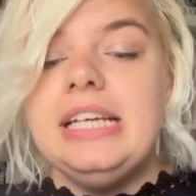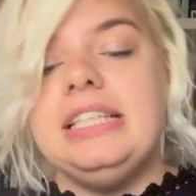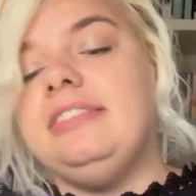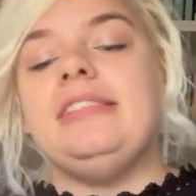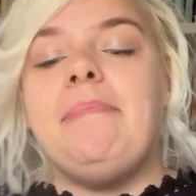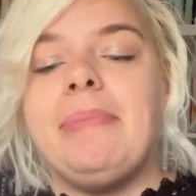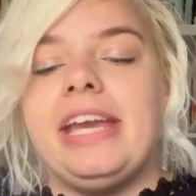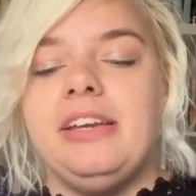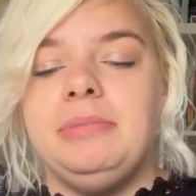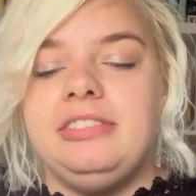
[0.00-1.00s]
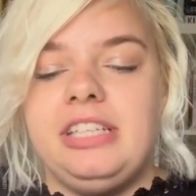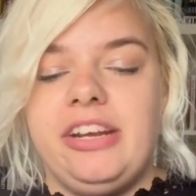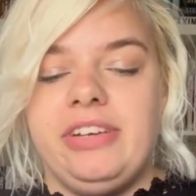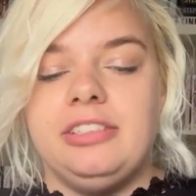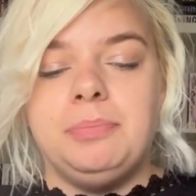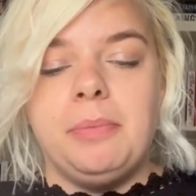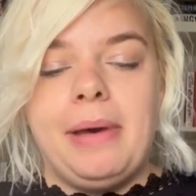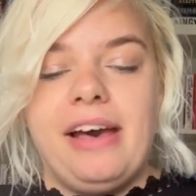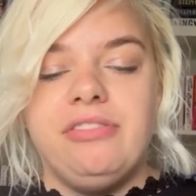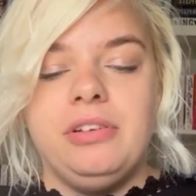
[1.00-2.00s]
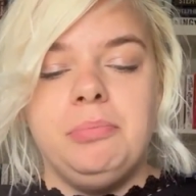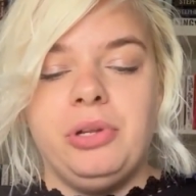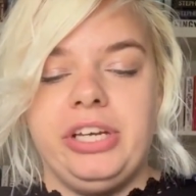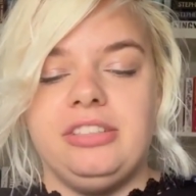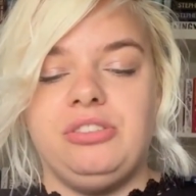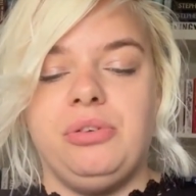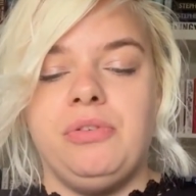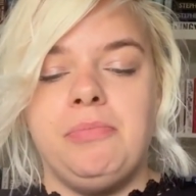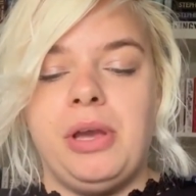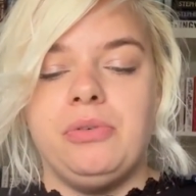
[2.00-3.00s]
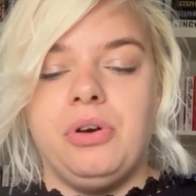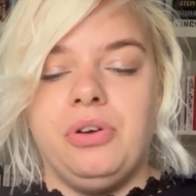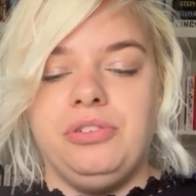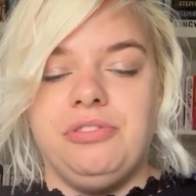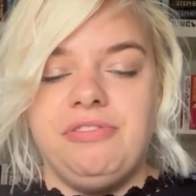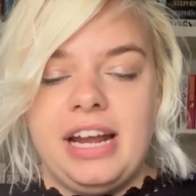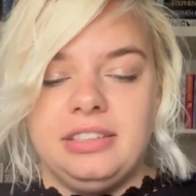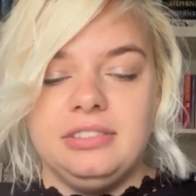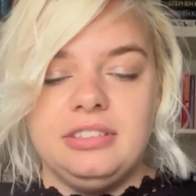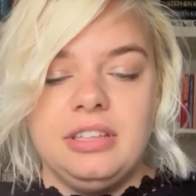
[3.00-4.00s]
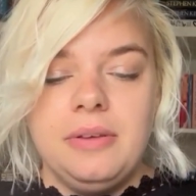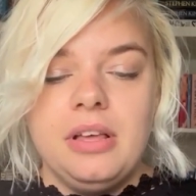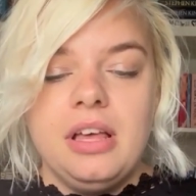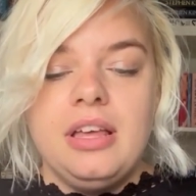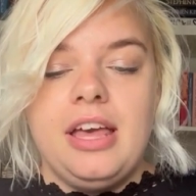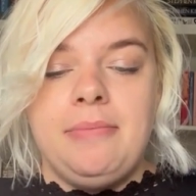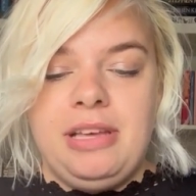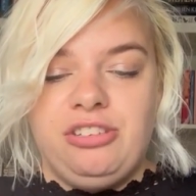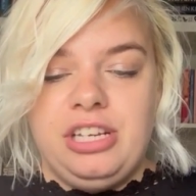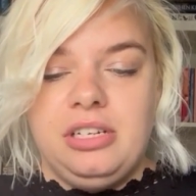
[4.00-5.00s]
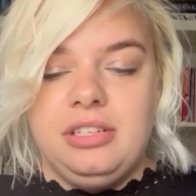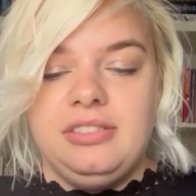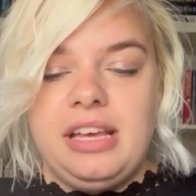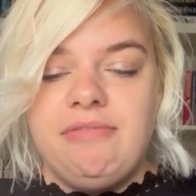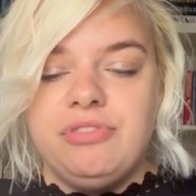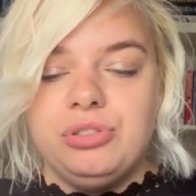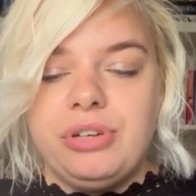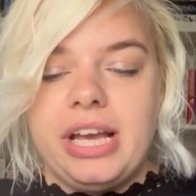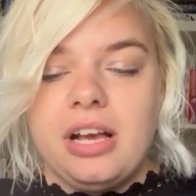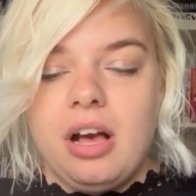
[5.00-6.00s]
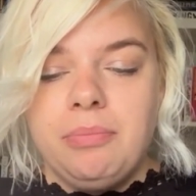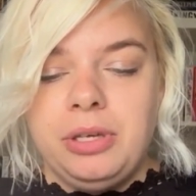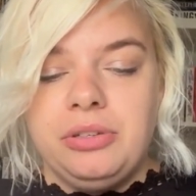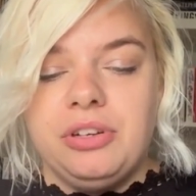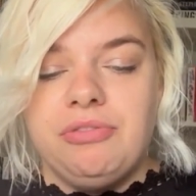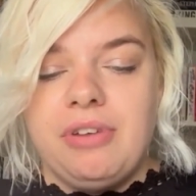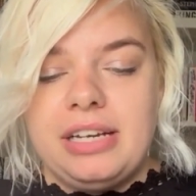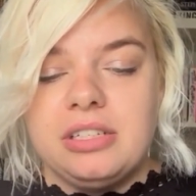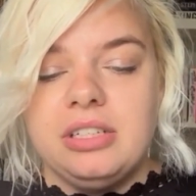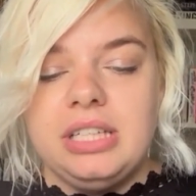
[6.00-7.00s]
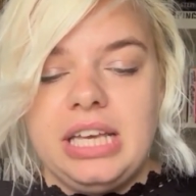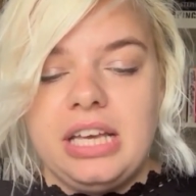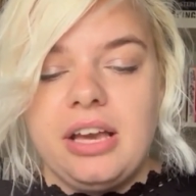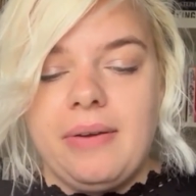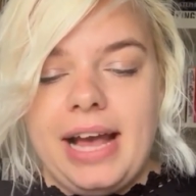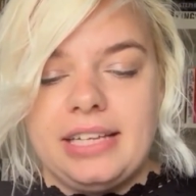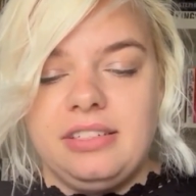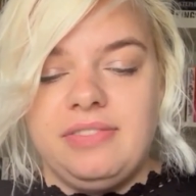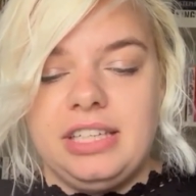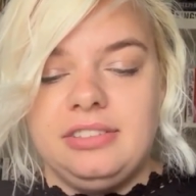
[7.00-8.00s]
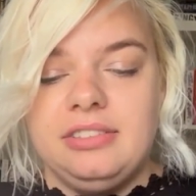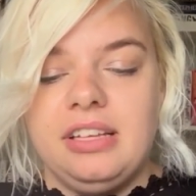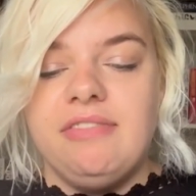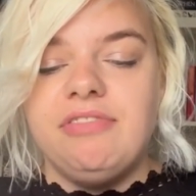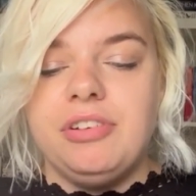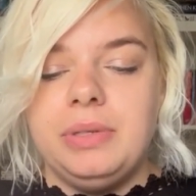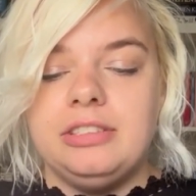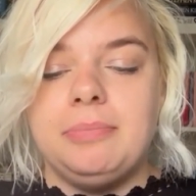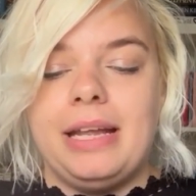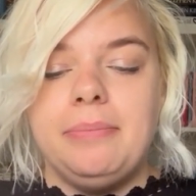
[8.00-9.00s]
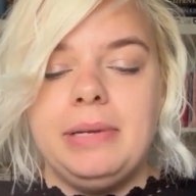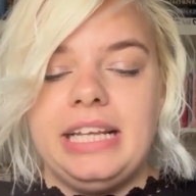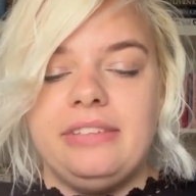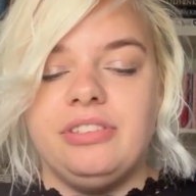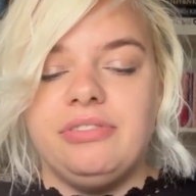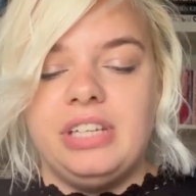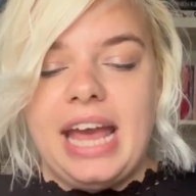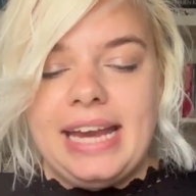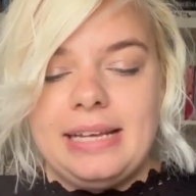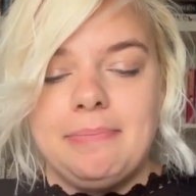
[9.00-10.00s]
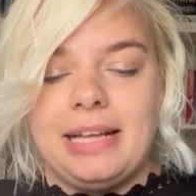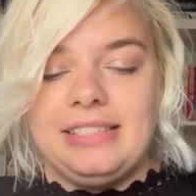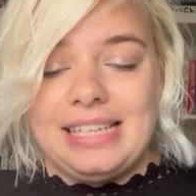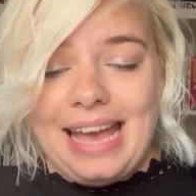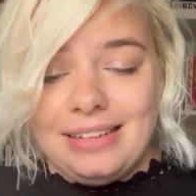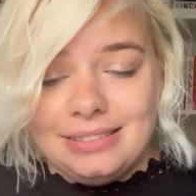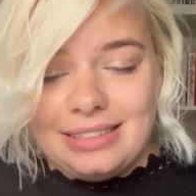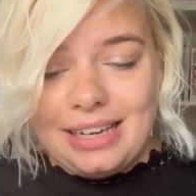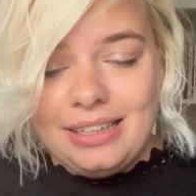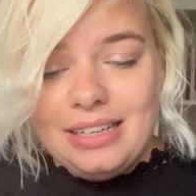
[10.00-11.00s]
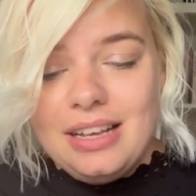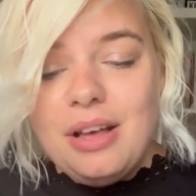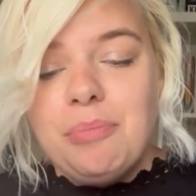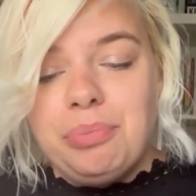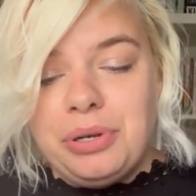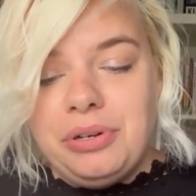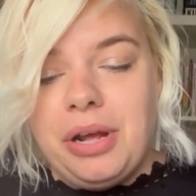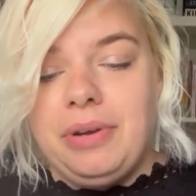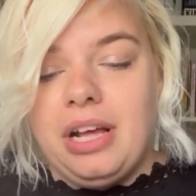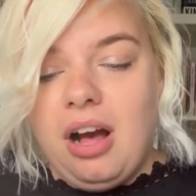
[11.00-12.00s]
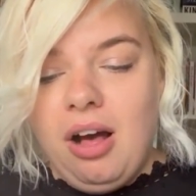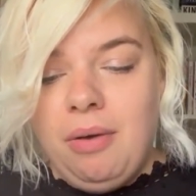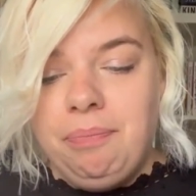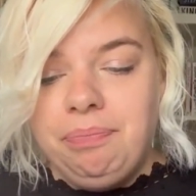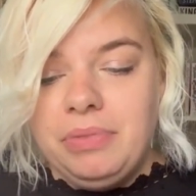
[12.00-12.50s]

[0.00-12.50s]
is sent by her mysterious but powerful employers to a remote corner of France. Her mission, to infiltrate a commune of radical eco-activists influenced by the beliefs of an enigmatic elder, Bruno Lacombe,